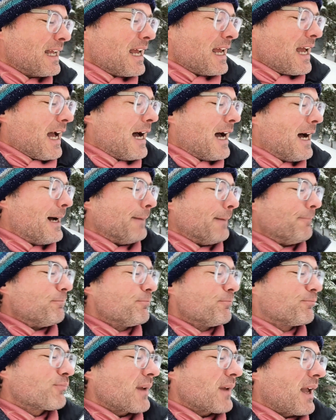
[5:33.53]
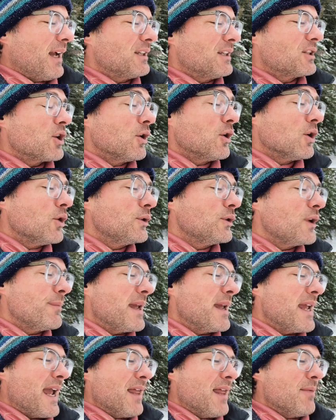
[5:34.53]
And so
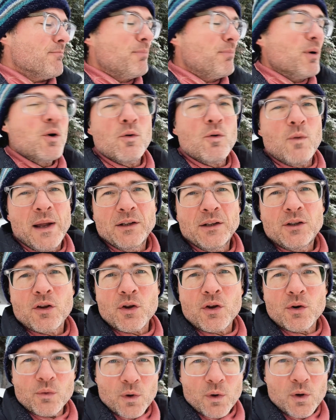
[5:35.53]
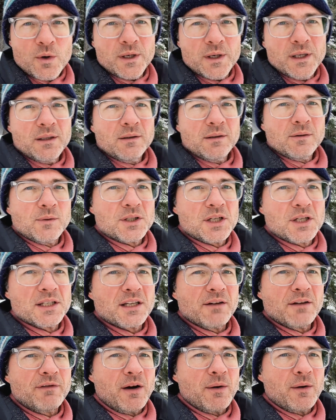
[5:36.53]
Lodemei and Bô went to the Ruin, which is
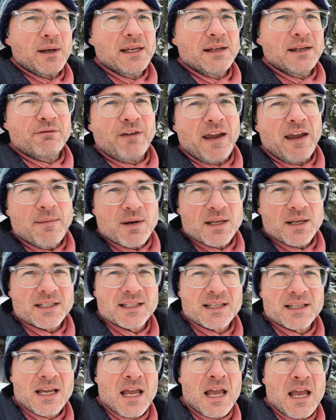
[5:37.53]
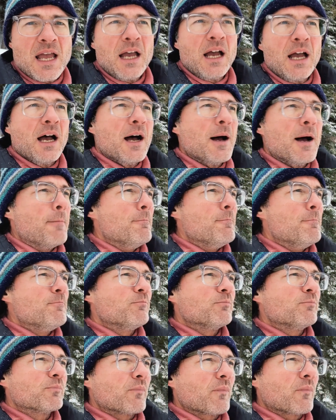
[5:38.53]
a very famous
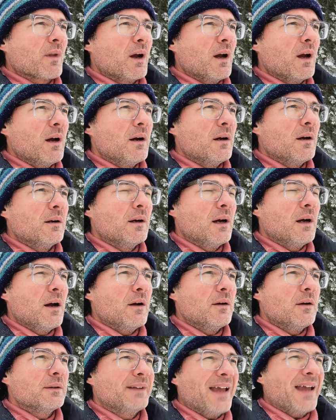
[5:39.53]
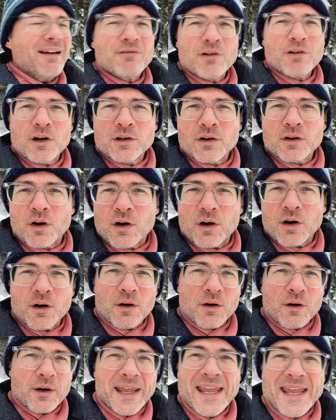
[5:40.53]
tavern
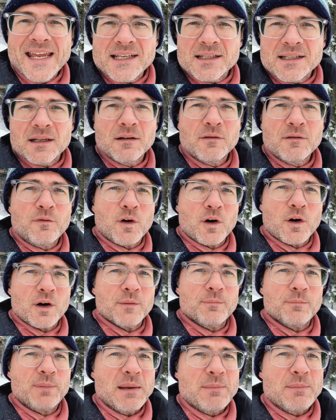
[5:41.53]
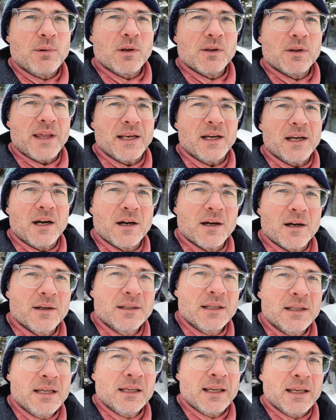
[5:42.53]
or inn for people that are
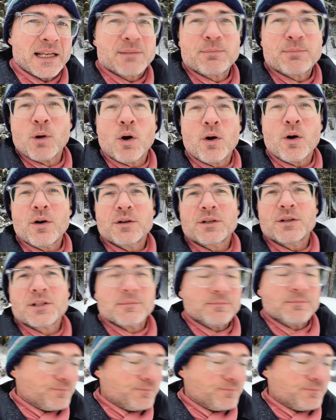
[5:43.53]
explorers.